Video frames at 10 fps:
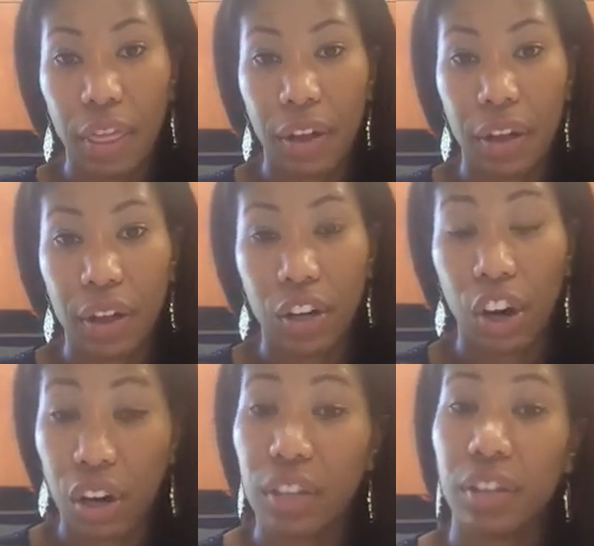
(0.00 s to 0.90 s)
the
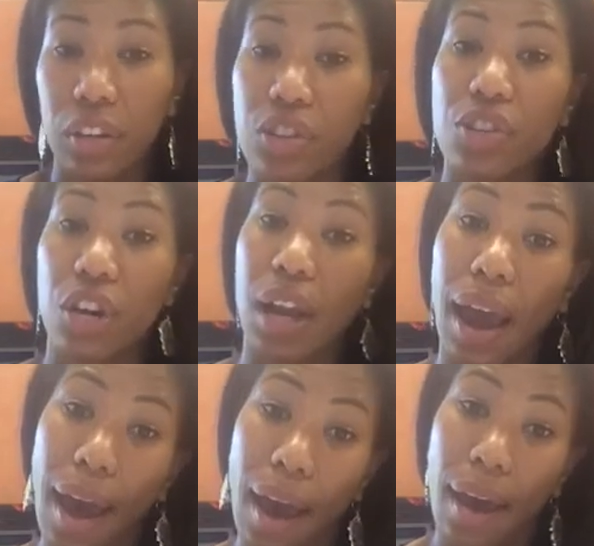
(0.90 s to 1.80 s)
current literature and
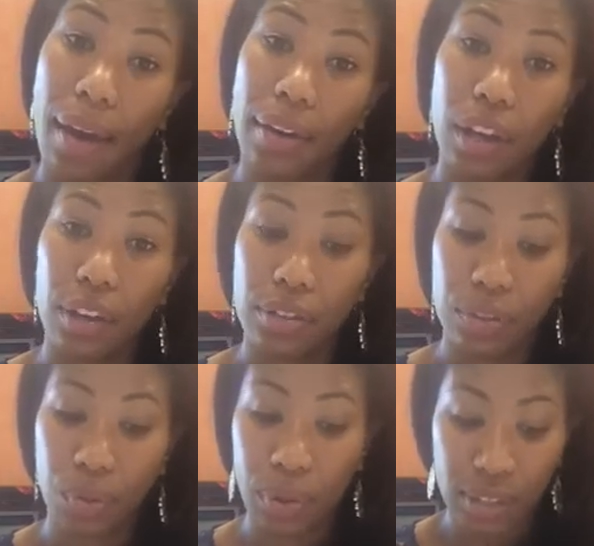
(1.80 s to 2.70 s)
add
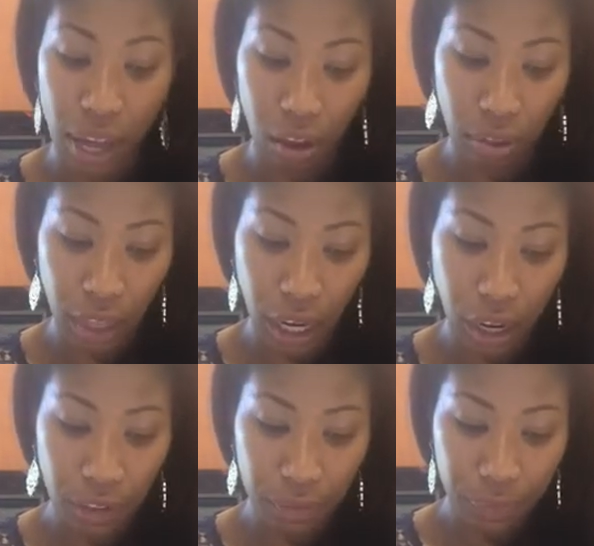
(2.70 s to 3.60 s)
to what's out
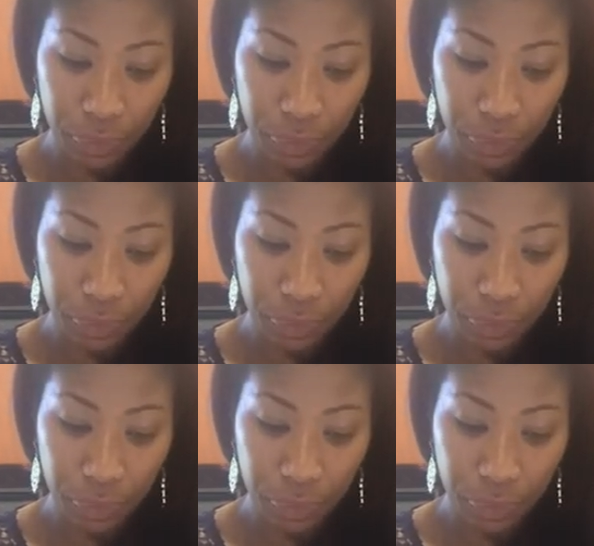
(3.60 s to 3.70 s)
there.